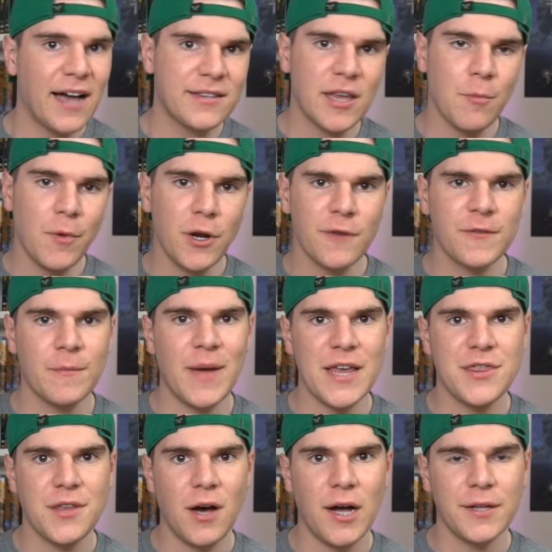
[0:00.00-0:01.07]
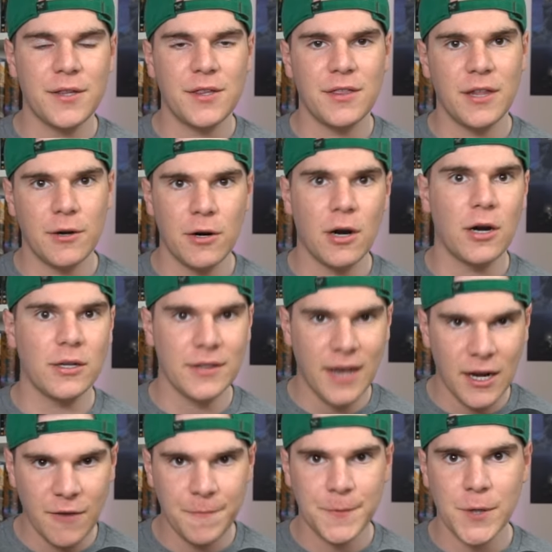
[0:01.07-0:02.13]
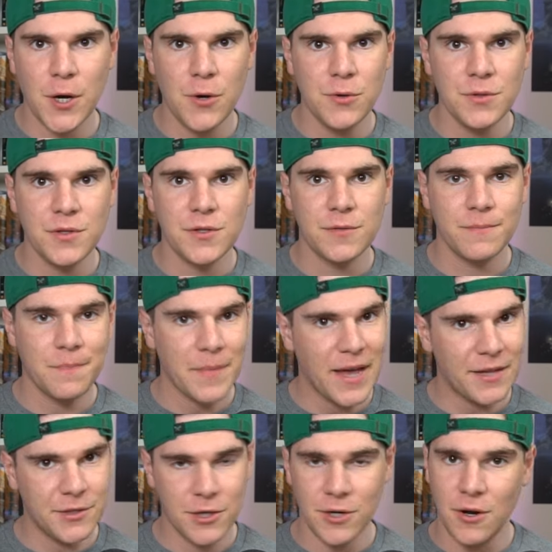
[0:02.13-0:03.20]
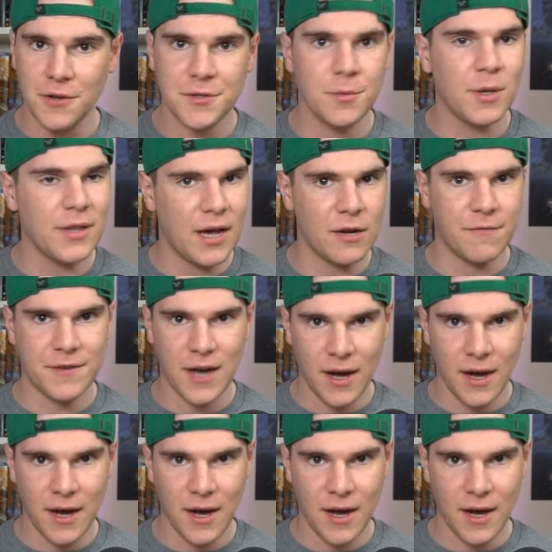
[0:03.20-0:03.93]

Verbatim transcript: As I went over my thoughts, there are a lot of pros, and there are also a lot of